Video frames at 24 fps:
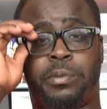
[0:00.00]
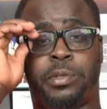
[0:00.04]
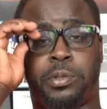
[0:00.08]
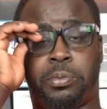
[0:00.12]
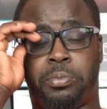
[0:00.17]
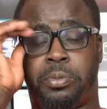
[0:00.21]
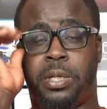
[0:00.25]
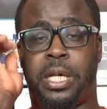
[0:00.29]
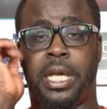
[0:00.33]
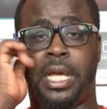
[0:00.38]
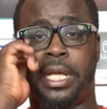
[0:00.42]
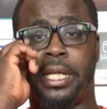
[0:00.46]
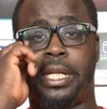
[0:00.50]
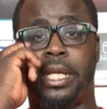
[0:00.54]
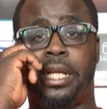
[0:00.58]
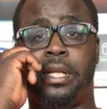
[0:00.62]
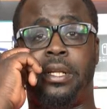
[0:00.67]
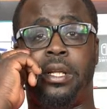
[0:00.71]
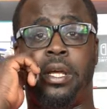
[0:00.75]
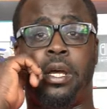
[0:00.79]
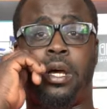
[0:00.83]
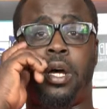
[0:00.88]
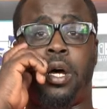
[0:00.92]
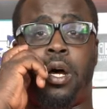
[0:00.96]
I was playing
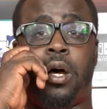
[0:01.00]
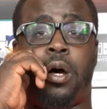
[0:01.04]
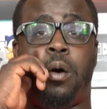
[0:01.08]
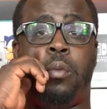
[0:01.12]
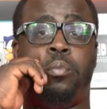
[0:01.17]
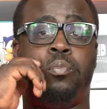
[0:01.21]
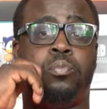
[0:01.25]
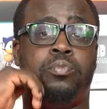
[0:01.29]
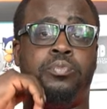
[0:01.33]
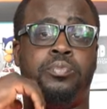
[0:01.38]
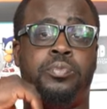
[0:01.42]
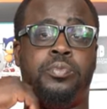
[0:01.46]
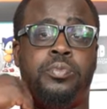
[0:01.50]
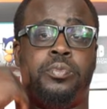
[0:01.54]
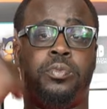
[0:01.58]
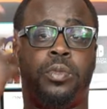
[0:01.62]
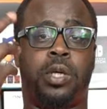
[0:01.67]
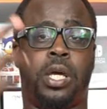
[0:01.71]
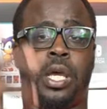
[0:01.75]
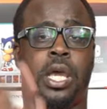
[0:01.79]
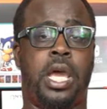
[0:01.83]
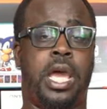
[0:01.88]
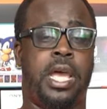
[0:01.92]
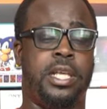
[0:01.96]
it um,
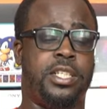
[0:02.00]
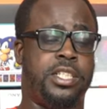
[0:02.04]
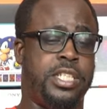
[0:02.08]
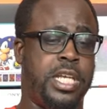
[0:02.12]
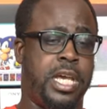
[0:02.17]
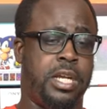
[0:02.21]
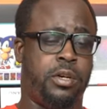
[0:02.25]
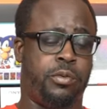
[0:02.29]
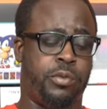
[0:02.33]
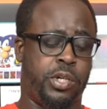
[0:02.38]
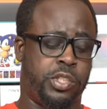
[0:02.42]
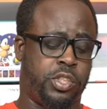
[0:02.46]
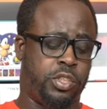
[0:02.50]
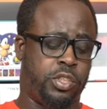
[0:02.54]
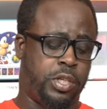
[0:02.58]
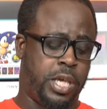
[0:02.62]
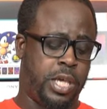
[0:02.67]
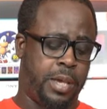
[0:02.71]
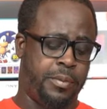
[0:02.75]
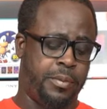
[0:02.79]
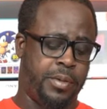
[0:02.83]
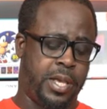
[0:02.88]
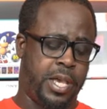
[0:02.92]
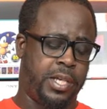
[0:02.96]
at Seattle Retro
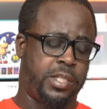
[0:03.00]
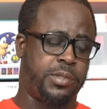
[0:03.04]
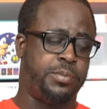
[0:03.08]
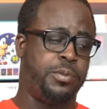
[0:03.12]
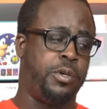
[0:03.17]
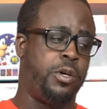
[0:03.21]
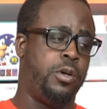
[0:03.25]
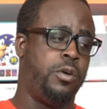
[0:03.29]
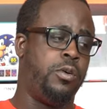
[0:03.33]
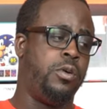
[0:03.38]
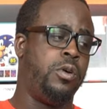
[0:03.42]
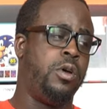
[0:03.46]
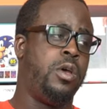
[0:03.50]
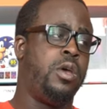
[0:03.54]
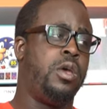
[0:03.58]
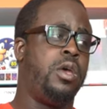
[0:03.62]
Game Expo.